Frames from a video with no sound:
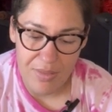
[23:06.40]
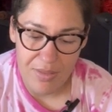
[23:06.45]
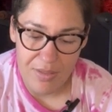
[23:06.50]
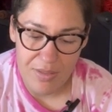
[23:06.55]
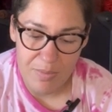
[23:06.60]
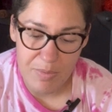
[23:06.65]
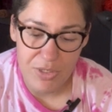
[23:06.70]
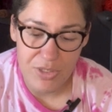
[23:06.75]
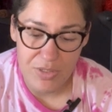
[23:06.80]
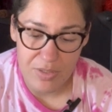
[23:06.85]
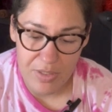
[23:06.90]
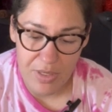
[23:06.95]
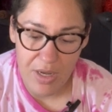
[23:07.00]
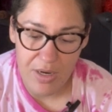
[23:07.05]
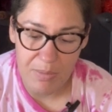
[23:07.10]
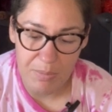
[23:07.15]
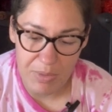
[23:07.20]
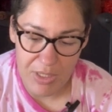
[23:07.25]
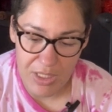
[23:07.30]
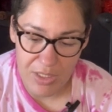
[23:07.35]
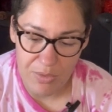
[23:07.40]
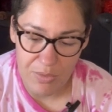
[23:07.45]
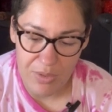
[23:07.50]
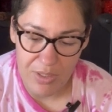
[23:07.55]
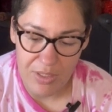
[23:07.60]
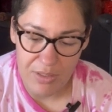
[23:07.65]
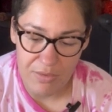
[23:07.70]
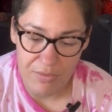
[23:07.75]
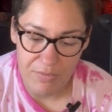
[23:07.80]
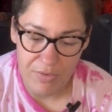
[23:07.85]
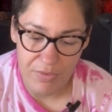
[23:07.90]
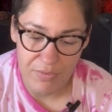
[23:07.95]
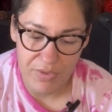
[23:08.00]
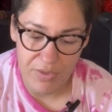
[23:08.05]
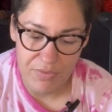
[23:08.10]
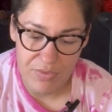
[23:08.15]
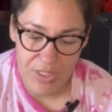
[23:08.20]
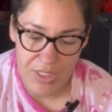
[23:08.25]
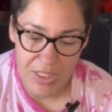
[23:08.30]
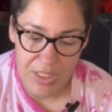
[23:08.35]
this person got a pink one for
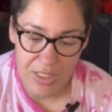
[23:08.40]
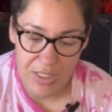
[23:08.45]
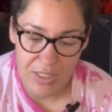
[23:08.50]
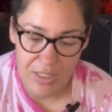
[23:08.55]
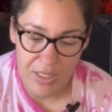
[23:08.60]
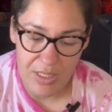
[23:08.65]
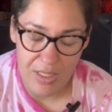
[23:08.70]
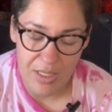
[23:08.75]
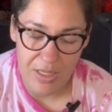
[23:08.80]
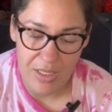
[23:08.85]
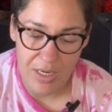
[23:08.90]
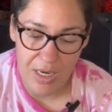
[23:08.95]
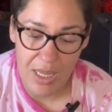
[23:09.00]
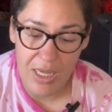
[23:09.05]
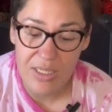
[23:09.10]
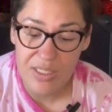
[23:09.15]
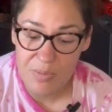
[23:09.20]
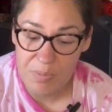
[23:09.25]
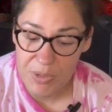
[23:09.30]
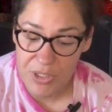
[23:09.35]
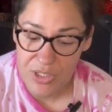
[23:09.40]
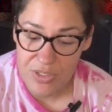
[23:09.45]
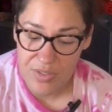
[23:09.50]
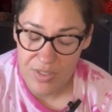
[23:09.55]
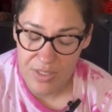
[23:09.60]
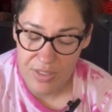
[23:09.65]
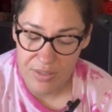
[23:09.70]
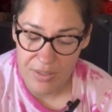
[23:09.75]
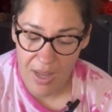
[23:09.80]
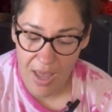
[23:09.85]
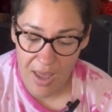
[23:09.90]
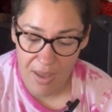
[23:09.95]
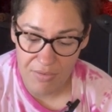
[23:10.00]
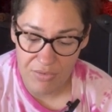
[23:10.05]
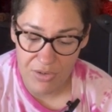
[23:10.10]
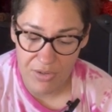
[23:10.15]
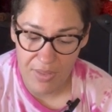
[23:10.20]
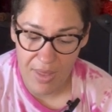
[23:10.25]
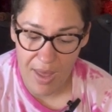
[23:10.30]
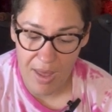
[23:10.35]
15, and then the next person
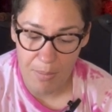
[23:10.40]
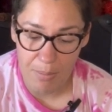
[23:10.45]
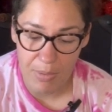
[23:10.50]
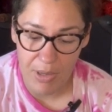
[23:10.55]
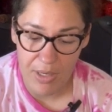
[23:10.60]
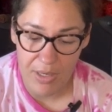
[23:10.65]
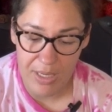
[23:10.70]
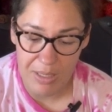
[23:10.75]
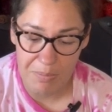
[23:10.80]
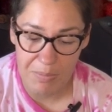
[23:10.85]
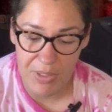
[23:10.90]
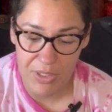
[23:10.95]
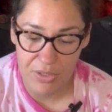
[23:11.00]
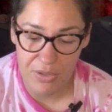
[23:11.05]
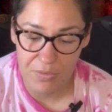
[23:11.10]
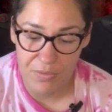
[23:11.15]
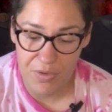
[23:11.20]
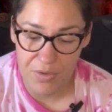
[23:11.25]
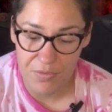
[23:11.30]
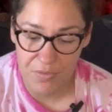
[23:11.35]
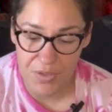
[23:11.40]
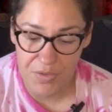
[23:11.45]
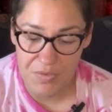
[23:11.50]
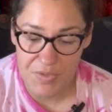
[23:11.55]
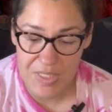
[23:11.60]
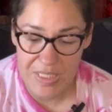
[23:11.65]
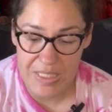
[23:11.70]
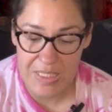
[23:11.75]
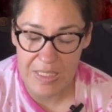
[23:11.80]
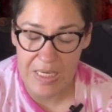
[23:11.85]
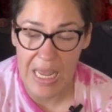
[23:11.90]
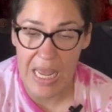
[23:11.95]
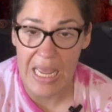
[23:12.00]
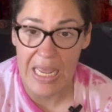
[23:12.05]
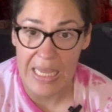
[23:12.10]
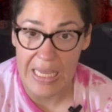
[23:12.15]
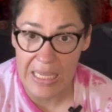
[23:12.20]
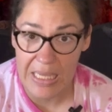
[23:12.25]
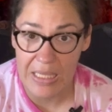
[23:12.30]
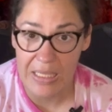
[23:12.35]
after that bought a pickle for 15
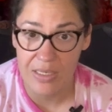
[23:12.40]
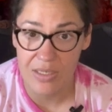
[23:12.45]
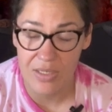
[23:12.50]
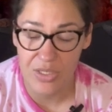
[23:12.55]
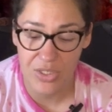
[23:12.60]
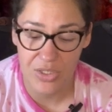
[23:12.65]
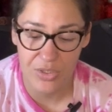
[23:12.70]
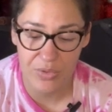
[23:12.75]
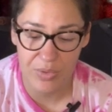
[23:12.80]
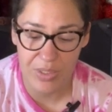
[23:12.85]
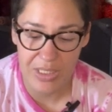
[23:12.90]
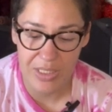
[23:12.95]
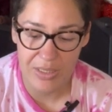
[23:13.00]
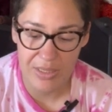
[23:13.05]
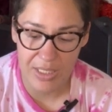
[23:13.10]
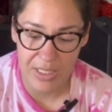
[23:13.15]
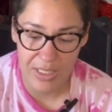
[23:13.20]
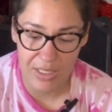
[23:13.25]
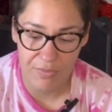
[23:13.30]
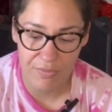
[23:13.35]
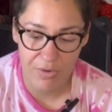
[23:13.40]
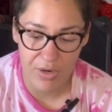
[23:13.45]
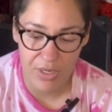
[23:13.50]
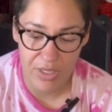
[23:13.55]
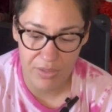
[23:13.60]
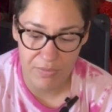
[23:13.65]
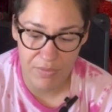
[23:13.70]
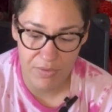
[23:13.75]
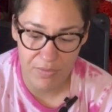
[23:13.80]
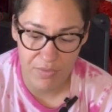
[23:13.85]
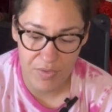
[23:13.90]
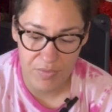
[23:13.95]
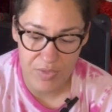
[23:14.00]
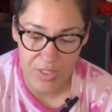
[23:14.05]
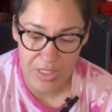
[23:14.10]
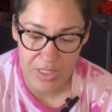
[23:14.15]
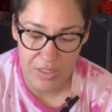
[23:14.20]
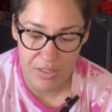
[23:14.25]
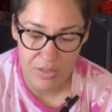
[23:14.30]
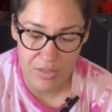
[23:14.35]
and a green leggy froggy for
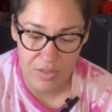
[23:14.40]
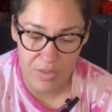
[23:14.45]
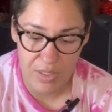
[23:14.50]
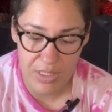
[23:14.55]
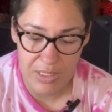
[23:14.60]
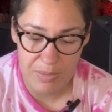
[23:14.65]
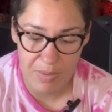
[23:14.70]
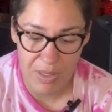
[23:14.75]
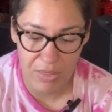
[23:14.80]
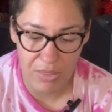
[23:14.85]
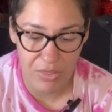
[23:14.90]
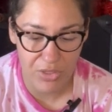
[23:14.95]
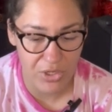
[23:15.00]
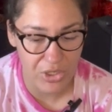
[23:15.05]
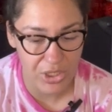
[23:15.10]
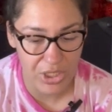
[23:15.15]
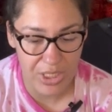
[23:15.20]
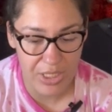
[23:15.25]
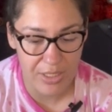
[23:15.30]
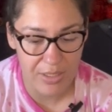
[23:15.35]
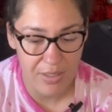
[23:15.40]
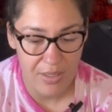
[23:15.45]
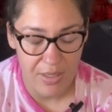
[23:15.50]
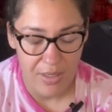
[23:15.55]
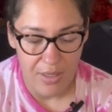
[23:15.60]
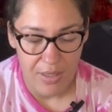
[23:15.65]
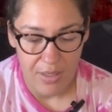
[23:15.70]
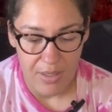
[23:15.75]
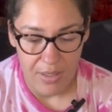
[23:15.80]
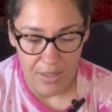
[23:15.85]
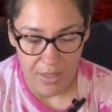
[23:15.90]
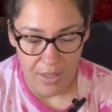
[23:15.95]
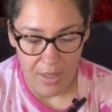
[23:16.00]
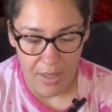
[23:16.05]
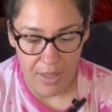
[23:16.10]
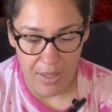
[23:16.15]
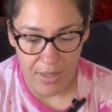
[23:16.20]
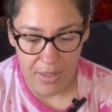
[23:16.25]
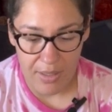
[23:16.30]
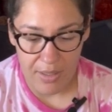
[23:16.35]
15, so they spent 30.
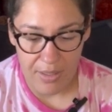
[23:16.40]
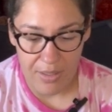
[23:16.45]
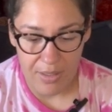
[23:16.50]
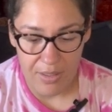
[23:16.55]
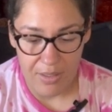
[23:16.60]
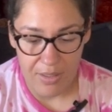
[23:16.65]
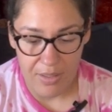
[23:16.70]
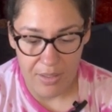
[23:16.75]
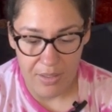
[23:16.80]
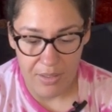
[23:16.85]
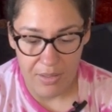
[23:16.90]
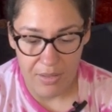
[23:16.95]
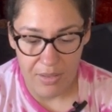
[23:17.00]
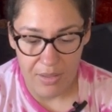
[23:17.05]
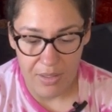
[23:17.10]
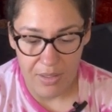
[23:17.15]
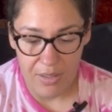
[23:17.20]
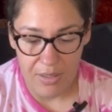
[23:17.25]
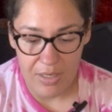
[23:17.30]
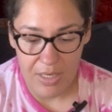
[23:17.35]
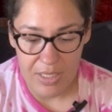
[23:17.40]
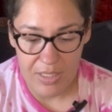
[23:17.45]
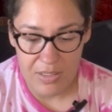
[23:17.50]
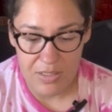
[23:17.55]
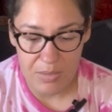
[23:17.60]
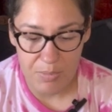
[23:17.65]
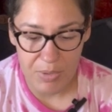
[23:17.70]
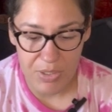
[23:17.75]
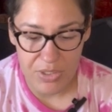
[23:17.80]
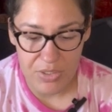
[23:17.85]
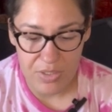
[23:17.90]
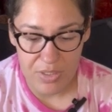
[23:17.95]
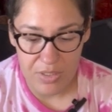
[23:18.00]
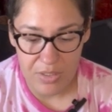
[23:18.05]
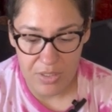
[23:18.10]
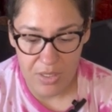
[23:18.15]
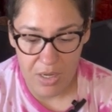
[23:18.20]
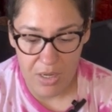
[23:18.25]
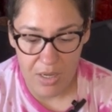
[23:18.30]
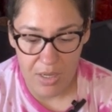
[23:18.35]
The next
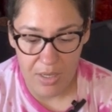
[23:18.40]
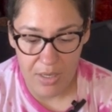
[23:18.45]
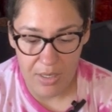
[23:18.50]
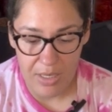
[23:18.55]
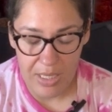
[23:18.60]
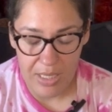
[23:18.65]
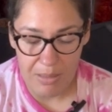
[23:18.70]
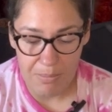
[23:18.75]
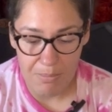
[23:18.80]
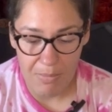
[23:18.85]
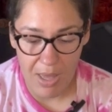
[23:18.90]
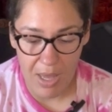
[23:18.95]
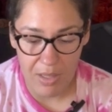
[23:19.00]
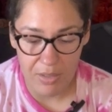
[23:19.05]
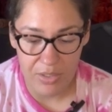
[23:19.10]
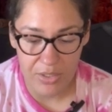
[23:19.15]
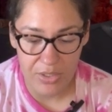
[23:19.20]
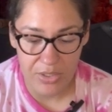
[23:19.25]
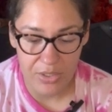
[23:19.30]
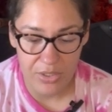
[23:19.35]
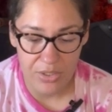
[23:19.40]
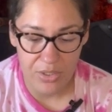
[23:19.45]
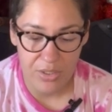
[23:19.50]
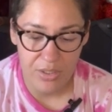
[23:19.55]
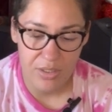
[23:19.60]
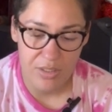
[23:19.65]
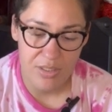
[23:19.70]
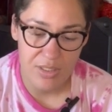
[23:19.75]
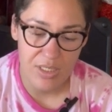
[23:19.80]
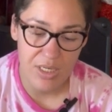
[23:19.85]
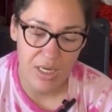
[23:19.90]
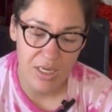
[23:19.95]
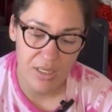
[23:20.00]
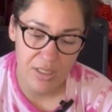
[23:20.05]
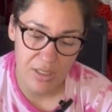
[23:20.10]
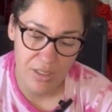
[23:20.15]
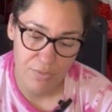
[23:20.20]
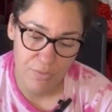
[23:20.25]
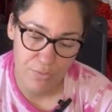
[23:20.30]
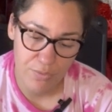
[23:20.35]
person got a mallard
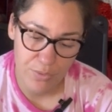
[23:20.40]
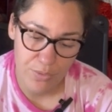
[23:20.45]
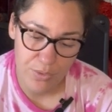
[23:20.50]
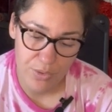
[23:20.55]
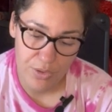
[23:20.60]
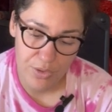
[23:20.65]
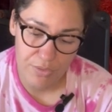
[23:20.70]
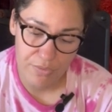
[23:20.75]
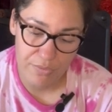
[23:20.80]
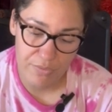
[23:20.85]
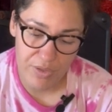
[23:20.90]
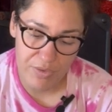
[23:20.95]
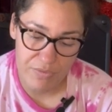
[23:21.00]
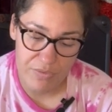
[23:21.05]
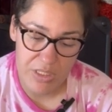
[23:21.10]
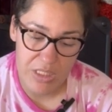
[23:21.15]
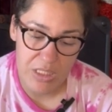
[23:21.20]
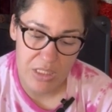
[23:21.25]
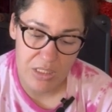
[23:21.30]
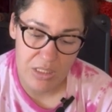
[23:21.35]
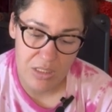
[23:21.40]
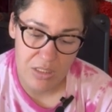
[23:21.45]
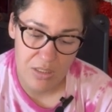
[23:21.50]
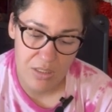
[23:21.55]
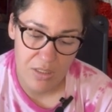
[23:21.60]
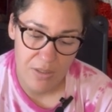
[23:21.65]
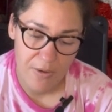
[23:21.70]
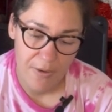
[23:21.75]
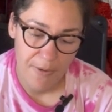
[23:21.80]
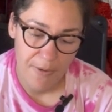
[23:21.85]
duck for 15,